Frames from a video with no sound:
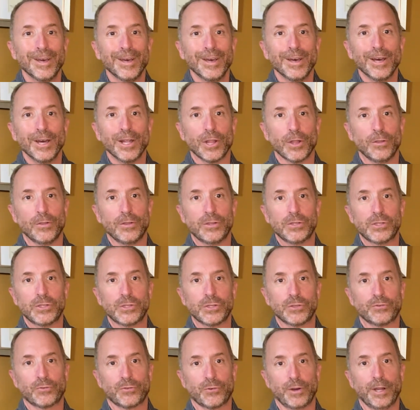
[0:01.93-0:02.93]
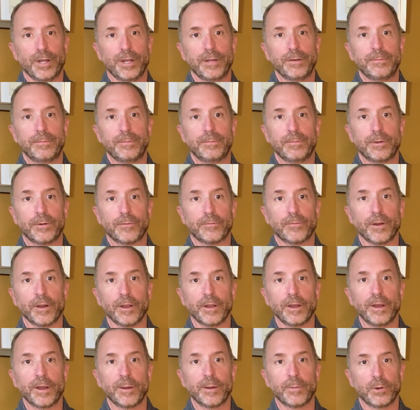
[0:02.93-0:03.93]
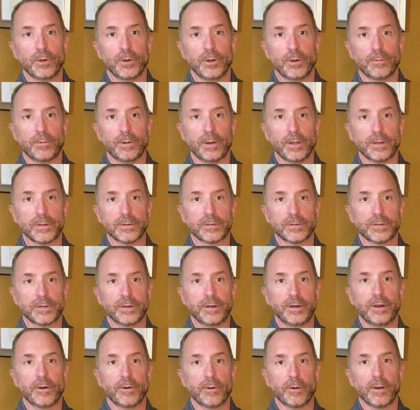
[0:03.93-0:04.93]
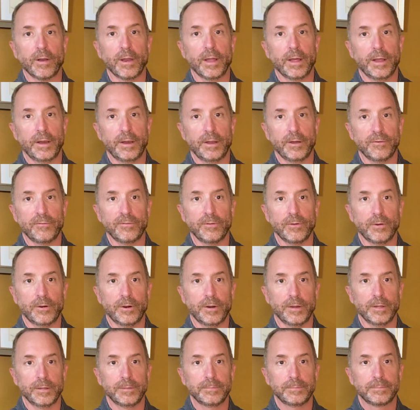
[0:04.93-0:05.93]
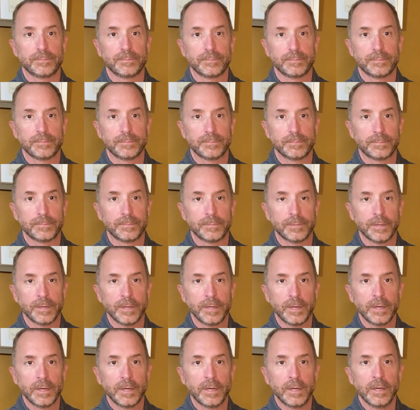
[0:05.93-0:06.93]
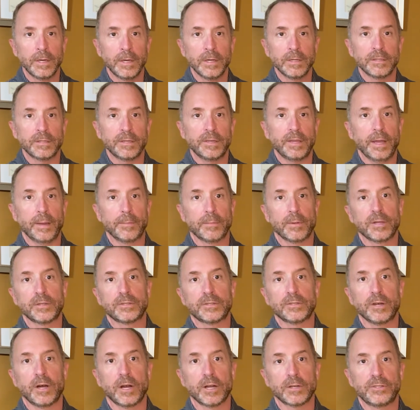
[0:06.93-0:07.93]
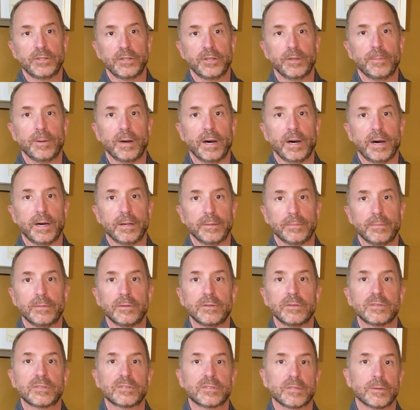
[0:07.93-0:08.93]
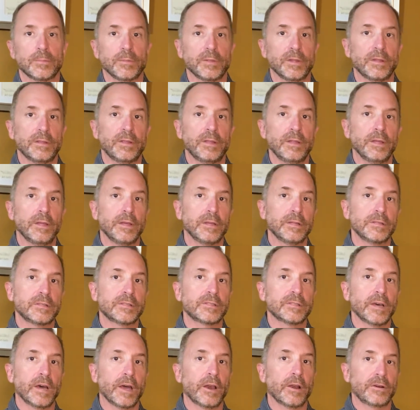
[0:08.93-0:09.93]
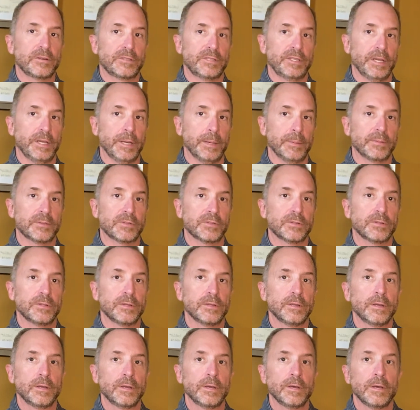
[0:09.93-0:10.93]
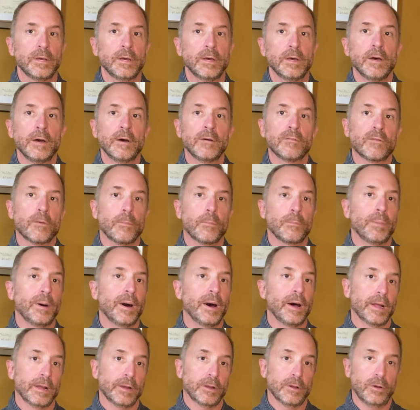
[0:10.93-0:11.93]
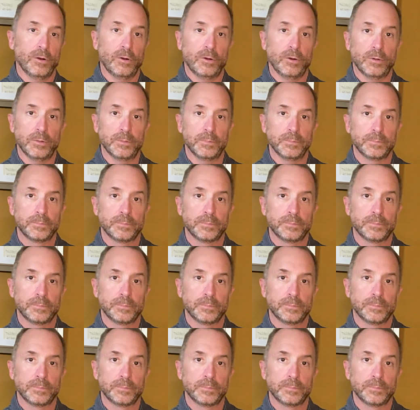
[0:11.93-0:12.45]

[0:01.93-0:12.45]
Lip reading: Hello, this is Fred, your friendly neighborhood realtor here in Orlando, Florida. Today I'm going to talk to you about some of the insider tips for buying a home.